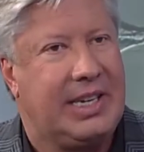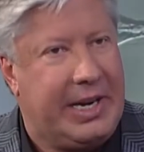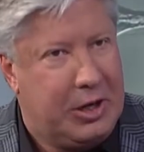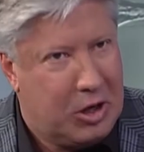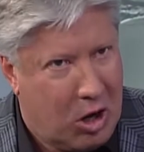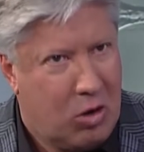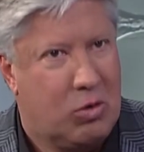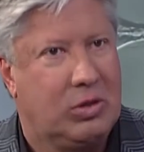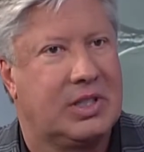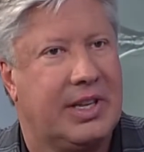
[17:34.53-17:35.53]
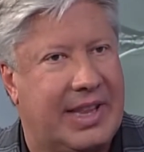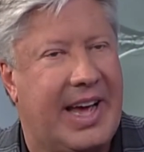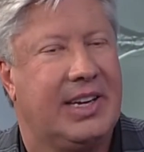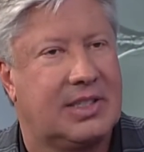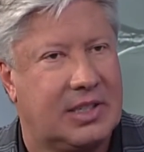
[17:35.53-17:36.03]
he knows that
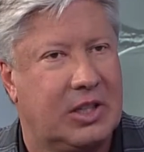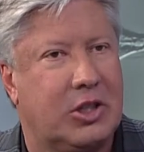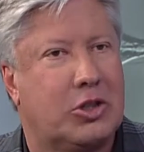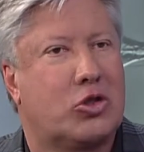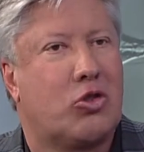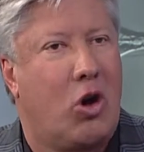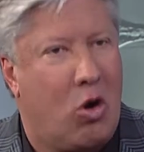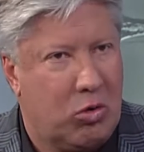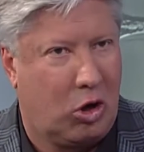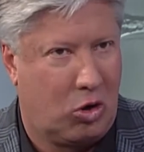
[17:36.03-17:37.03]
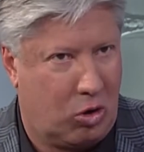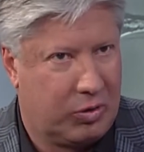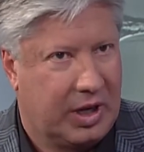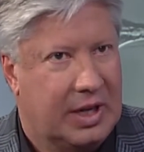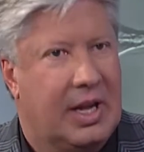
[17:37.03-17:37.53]
that is such a stronghold
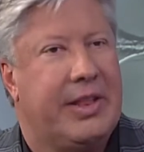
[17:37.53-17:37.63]
right.